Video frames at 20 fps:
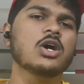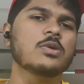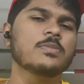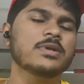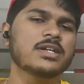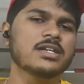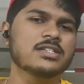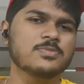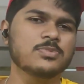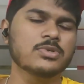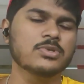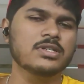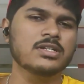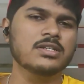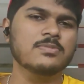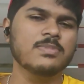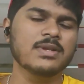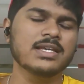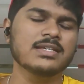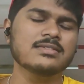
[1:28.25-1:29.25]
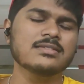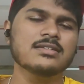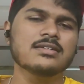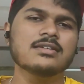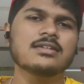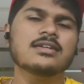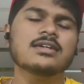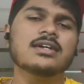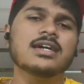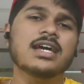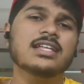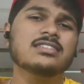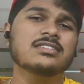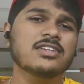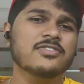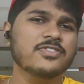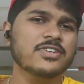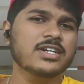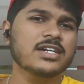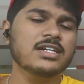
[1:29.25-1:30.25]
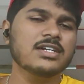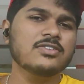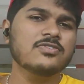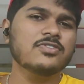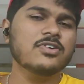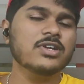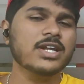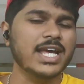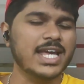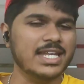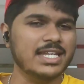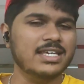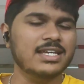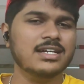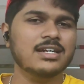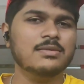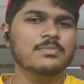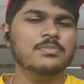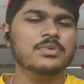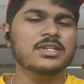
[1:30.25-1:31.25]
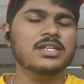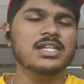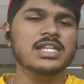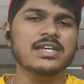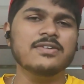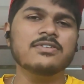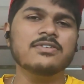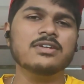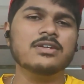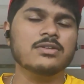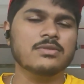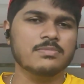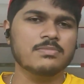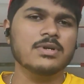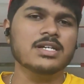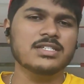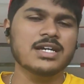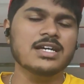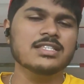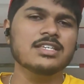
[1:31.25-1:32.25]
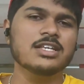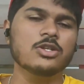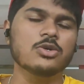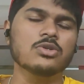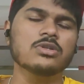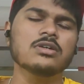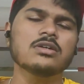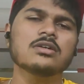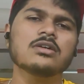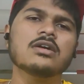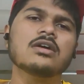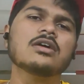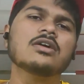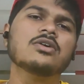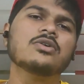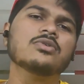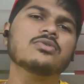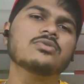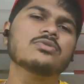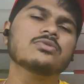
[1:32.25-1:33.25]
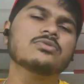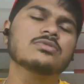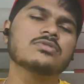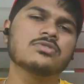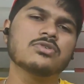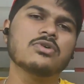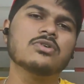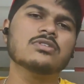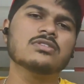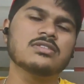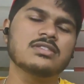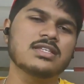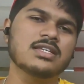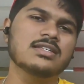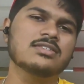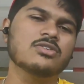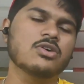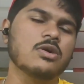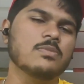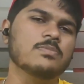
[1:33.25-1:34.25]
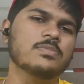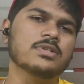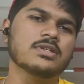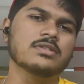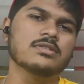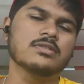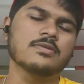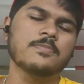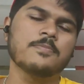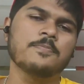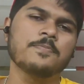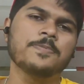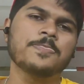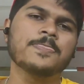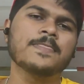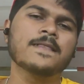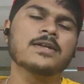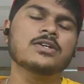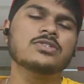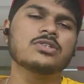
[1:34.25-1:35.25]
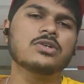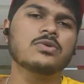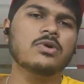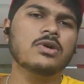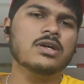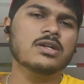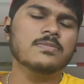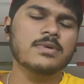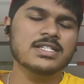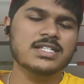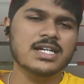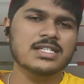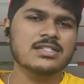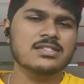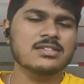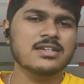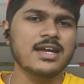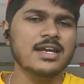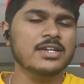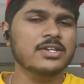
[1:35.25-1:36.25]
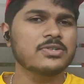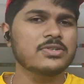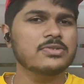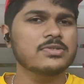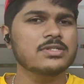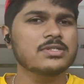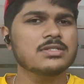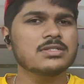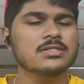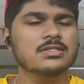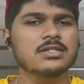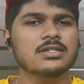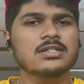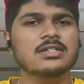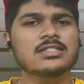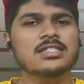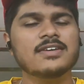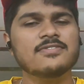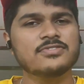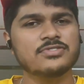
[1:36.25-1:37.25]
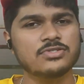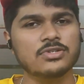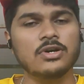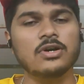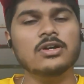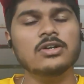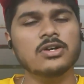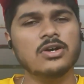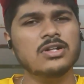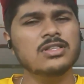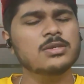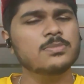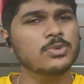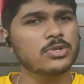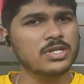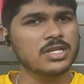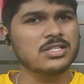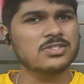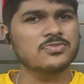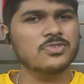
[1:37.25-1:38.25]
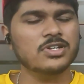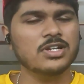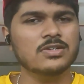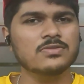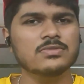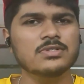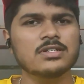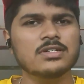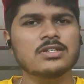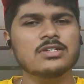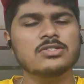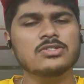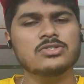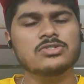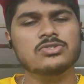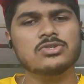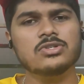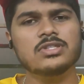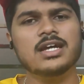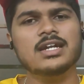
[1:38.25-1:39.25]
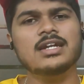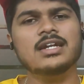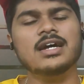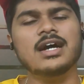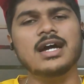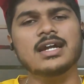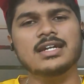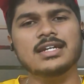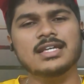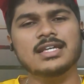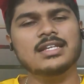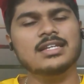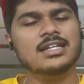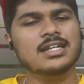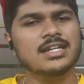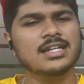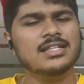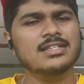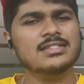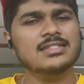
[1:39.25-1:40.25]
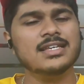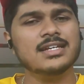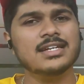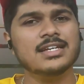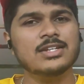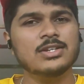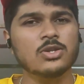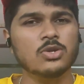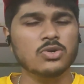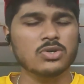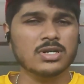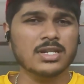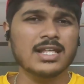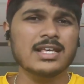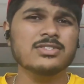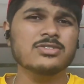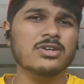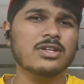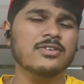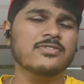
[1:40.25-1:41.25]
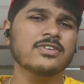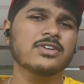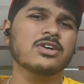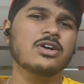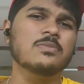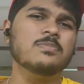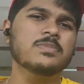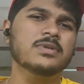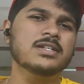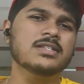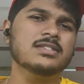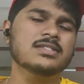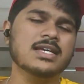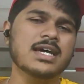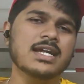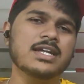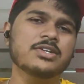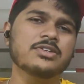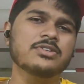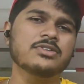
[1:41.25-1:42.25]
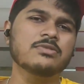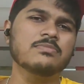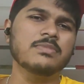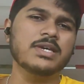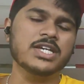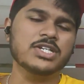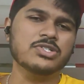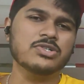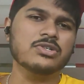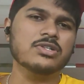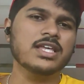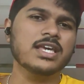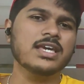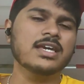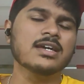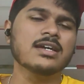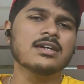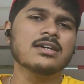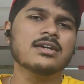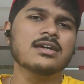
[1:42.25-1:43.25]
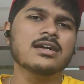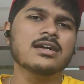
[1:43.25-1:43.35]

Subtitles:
government has put in place, it's difficult for any company, leave it Bajaj alone, to source these components. So what Bajaj is trying to do is, they've stalled all the bookings for now, so that until and unless they can localize all of the components and make sure they